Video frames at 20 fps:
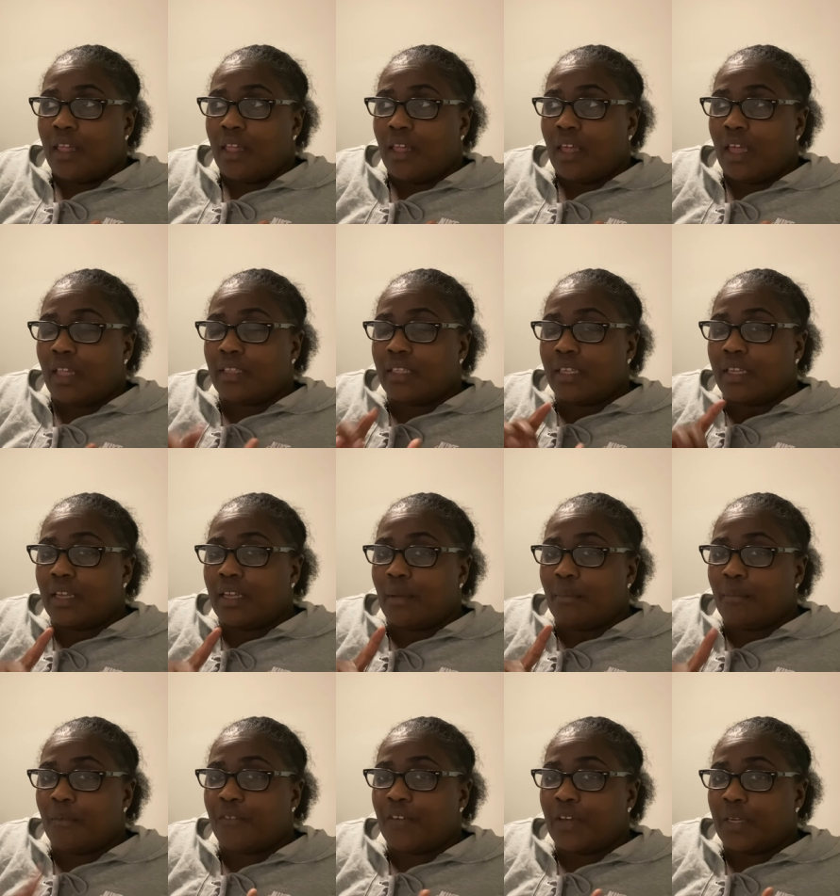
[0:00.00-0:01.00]
I think I'm
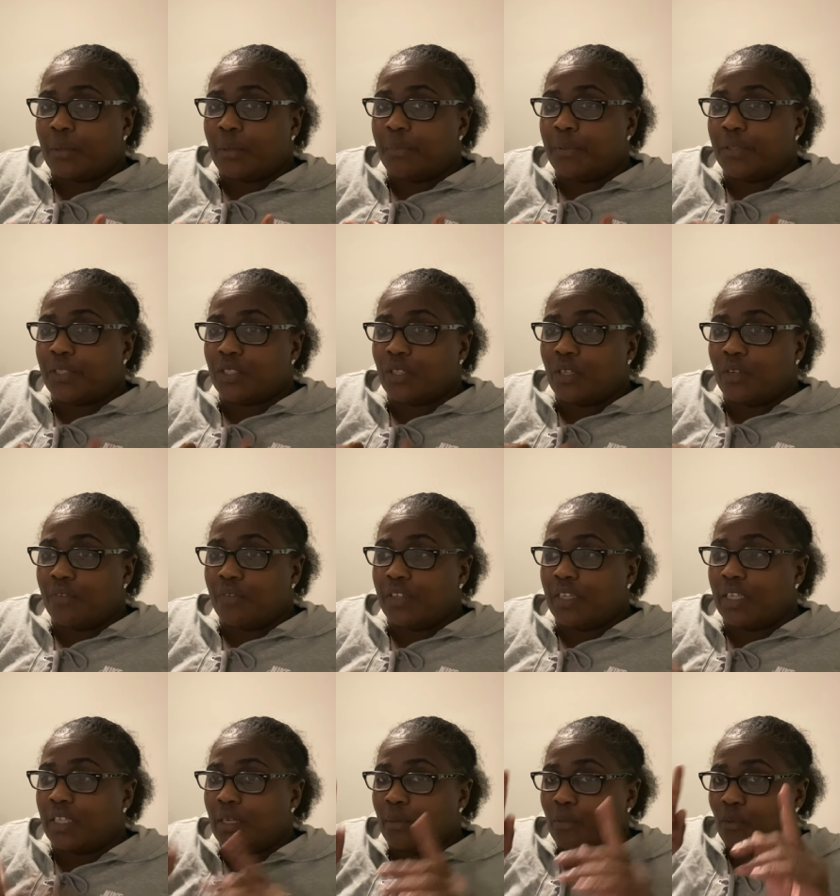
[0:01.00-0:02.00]
gonna find a picture of it
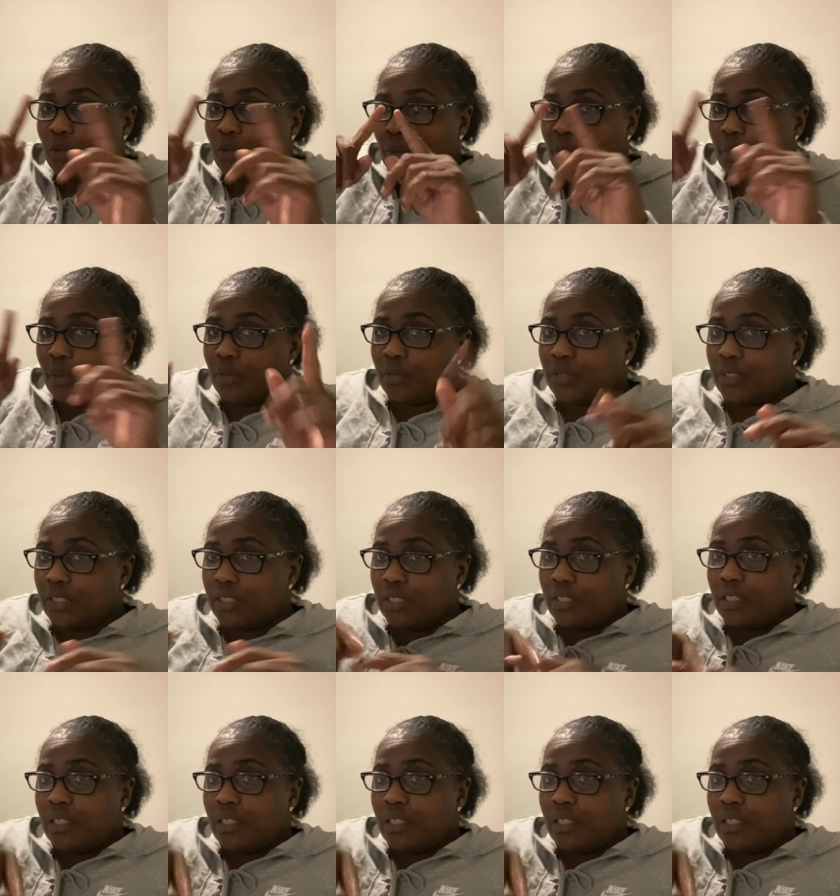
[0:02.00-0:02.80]
and I'm gonna post it